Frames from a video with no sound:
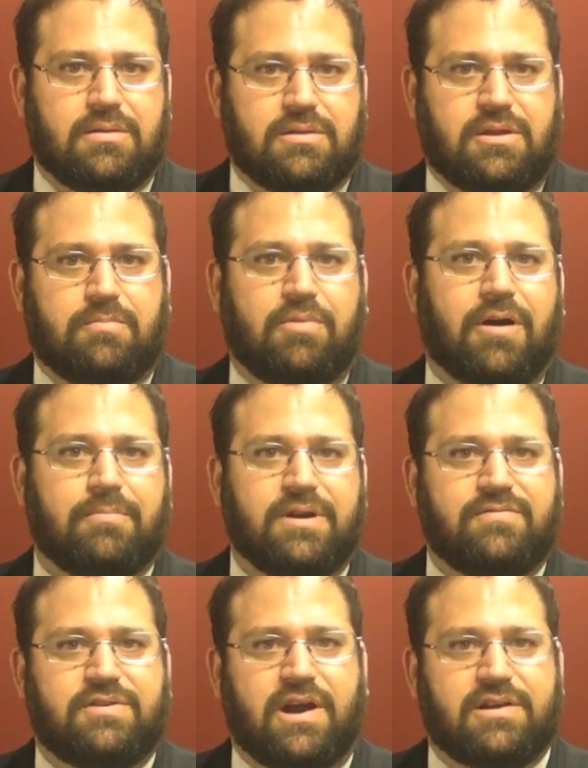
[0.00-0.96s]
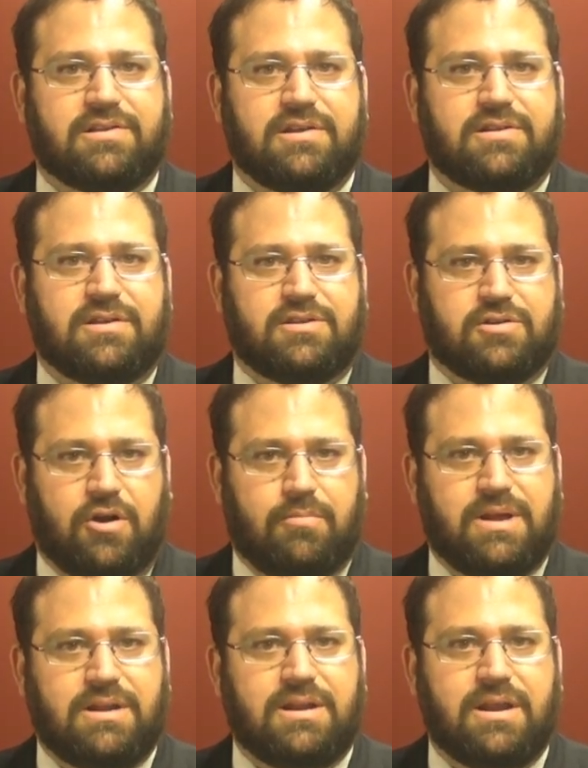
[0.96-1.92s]
The Department of Justice
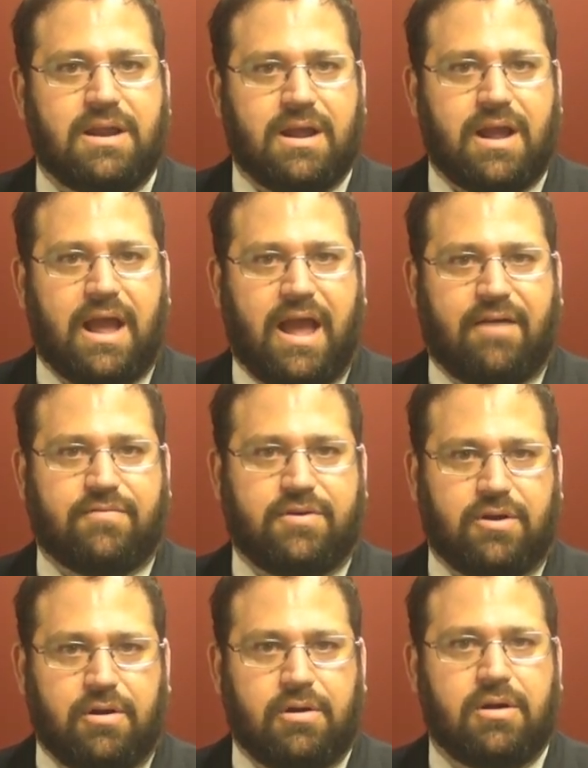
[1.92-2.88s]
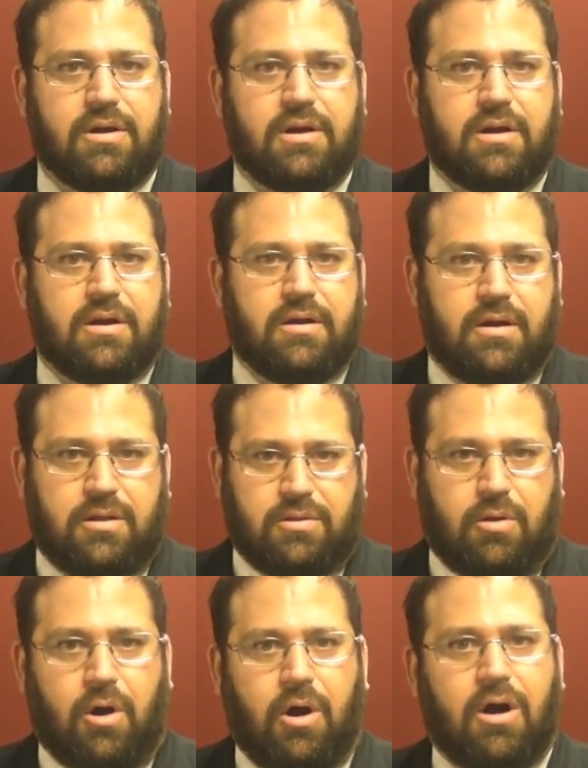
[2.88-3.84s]
determined, after
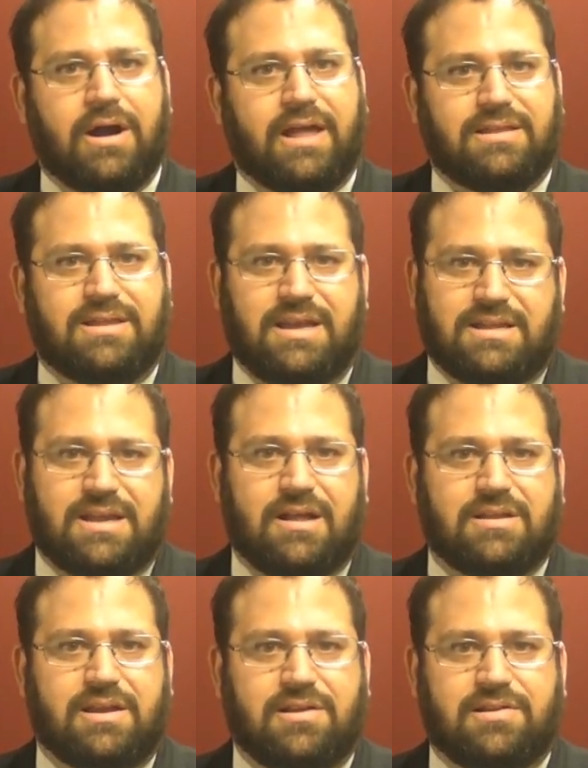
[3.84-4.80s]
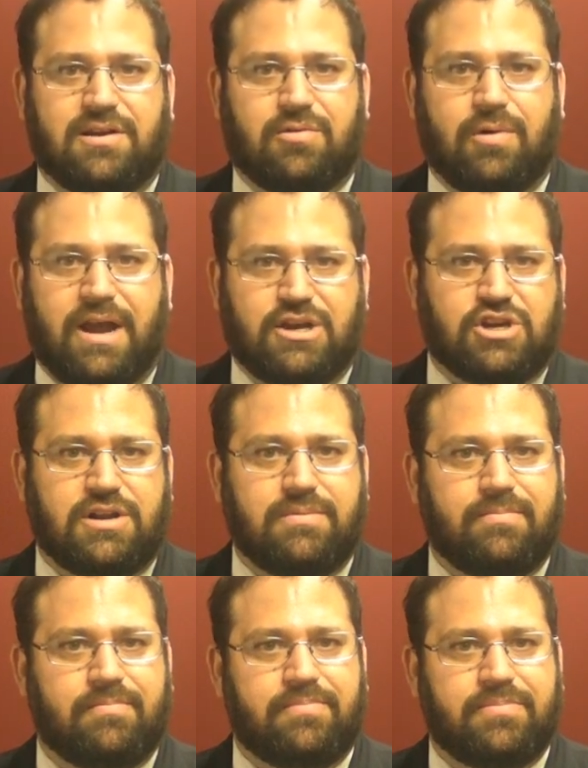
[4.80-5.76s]
long and detailed
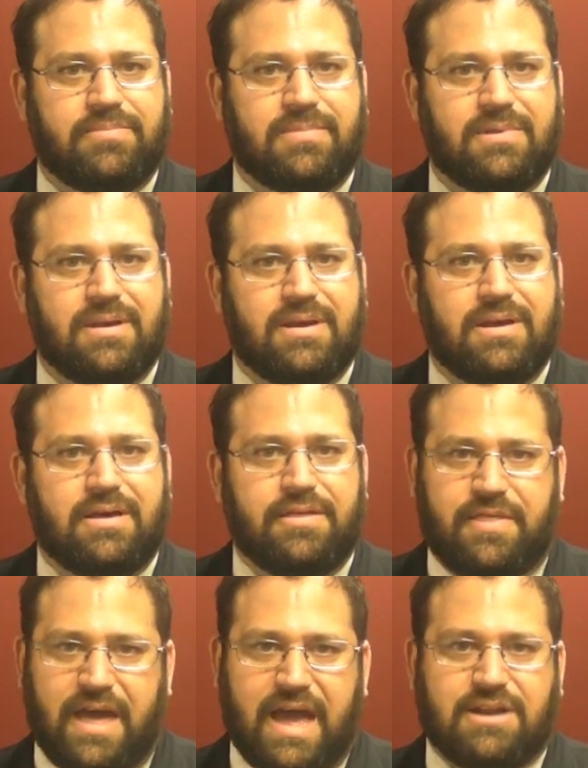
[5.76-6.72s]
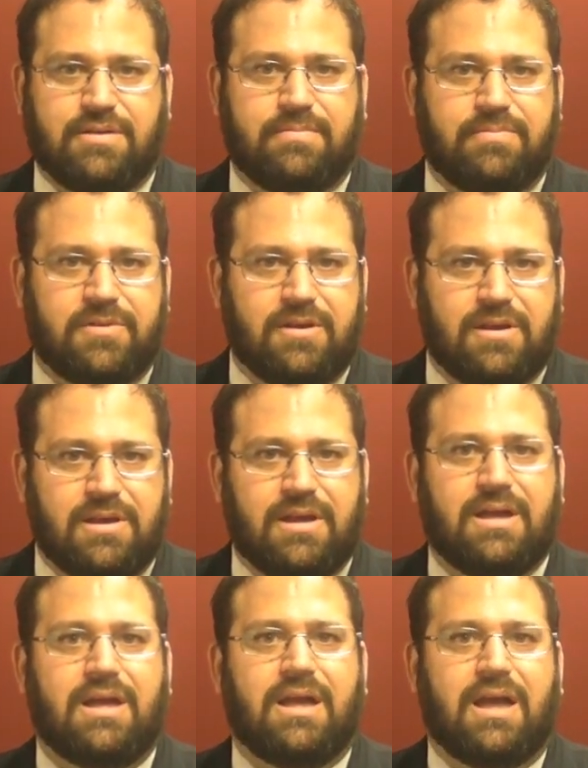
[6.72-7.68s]
consideration, that
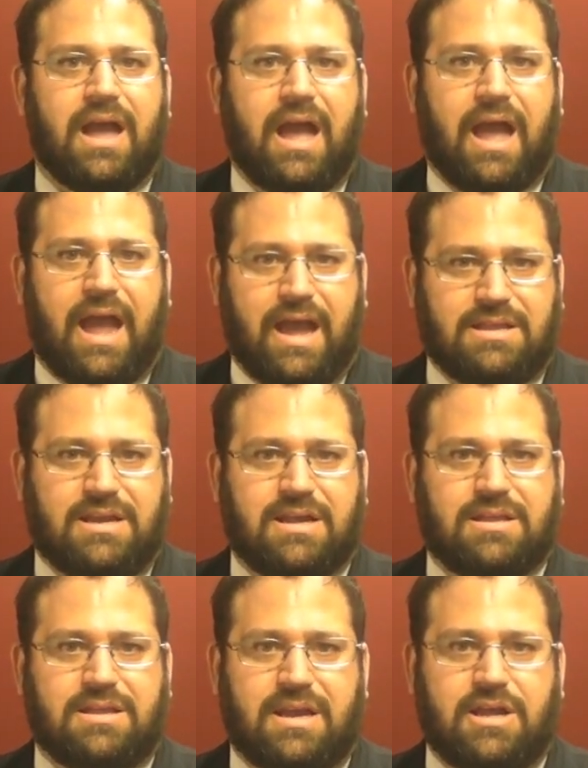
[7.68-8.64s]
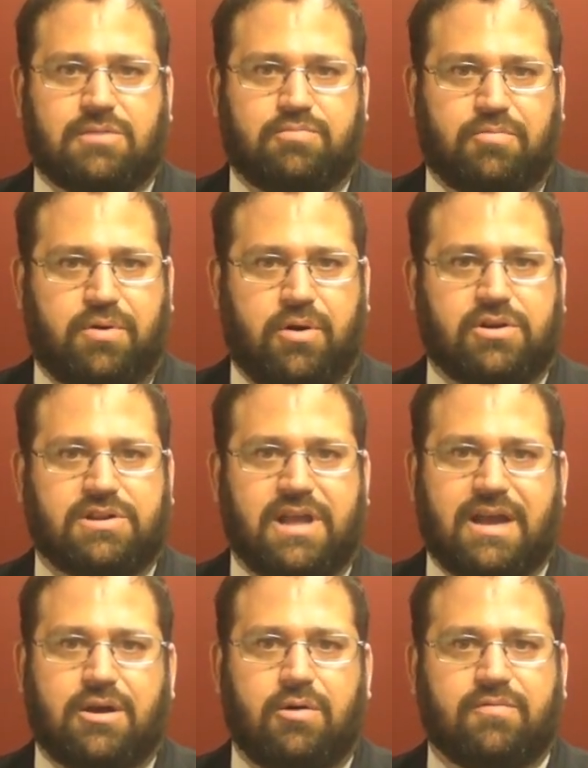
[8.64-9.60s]
AT&T's proposed
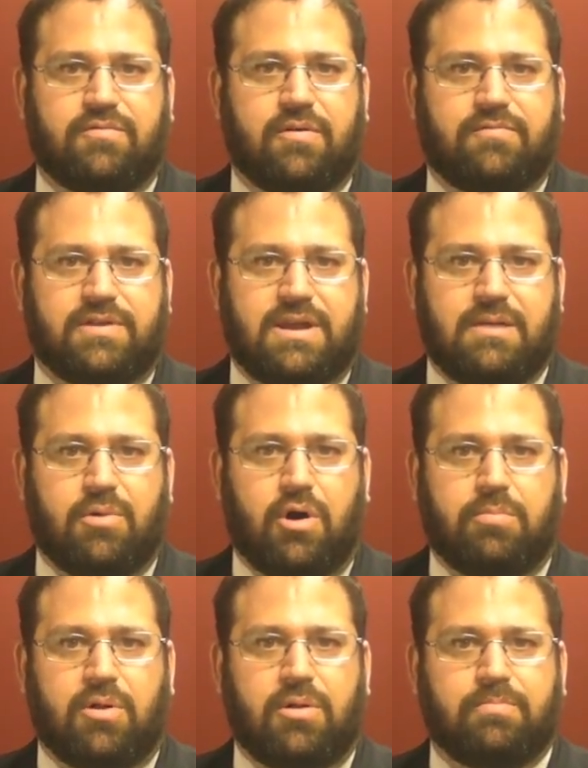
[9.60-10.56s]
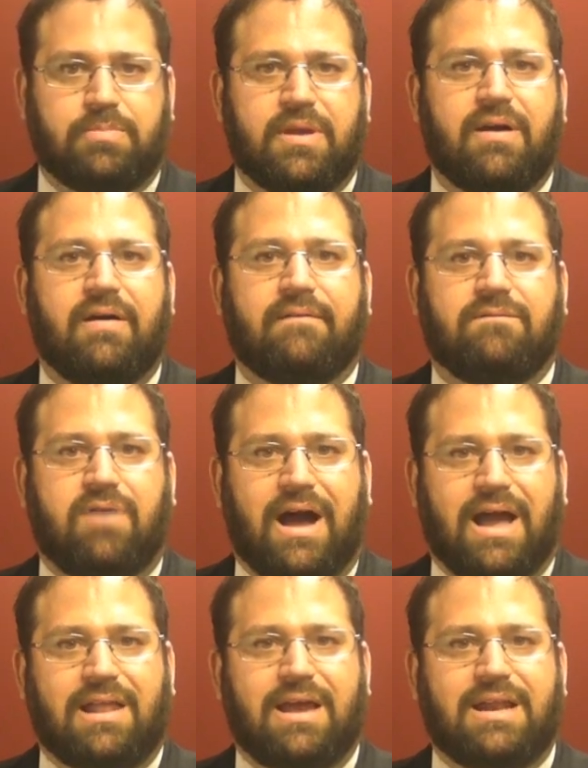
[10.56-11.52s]
takeover of T-Mobile
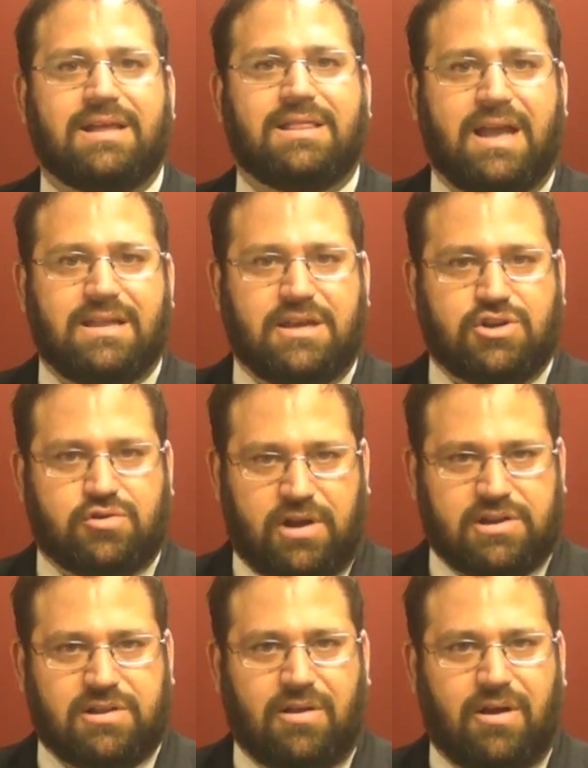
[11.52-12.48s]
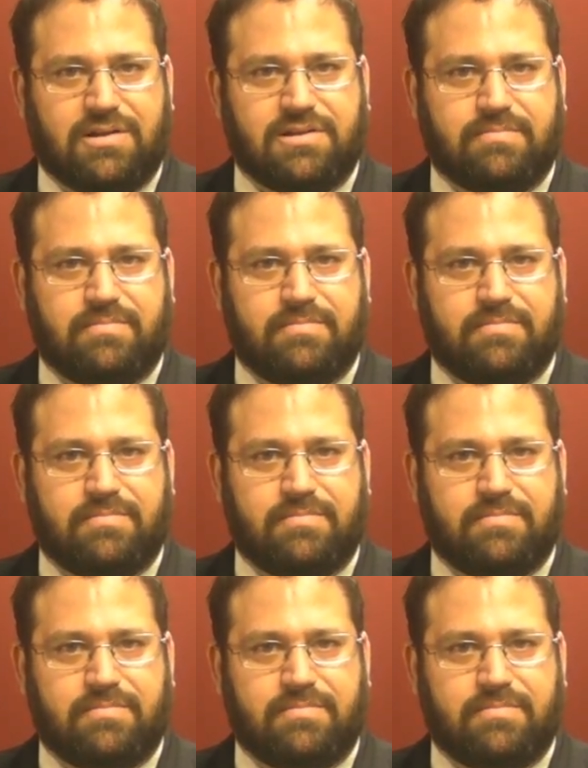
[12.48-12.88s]
violated the antitrust laws.